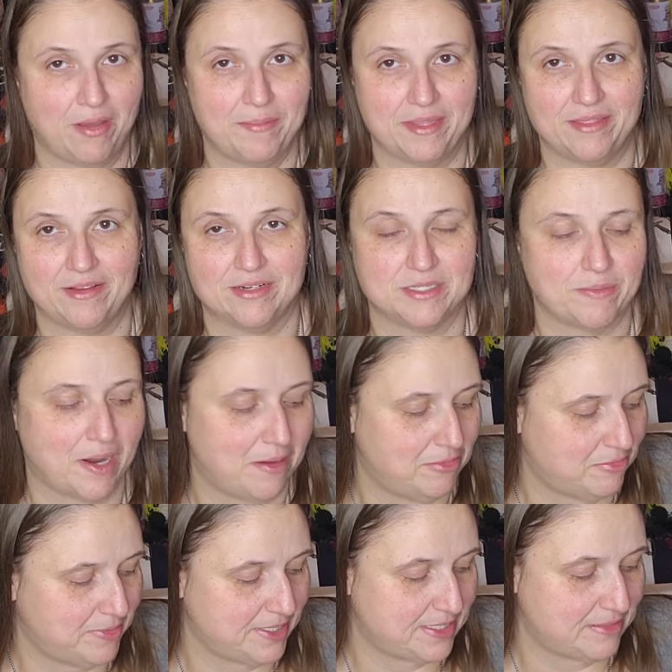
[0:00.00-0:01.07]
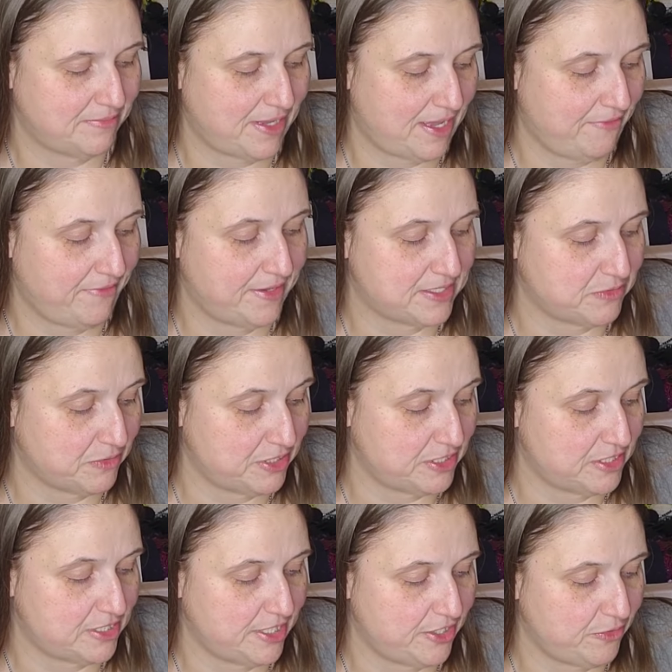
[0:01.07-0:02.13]
I mean, there's probably some obvious
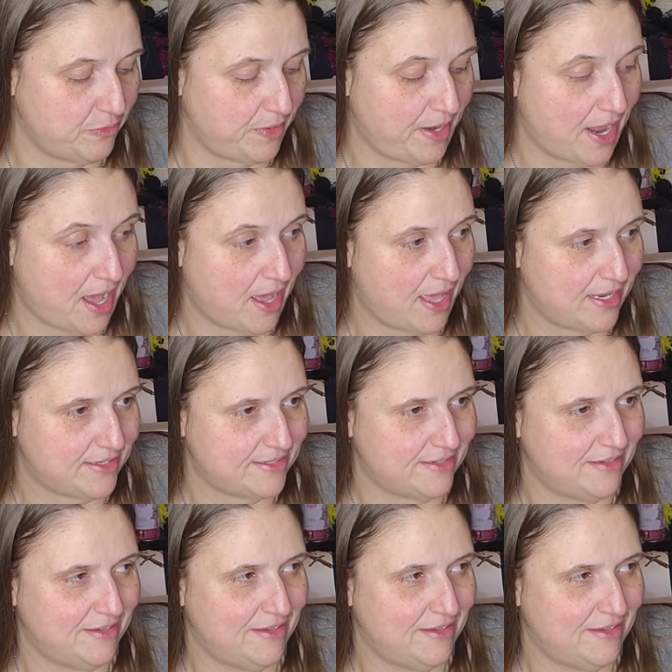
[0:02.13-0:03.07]
ones that you would not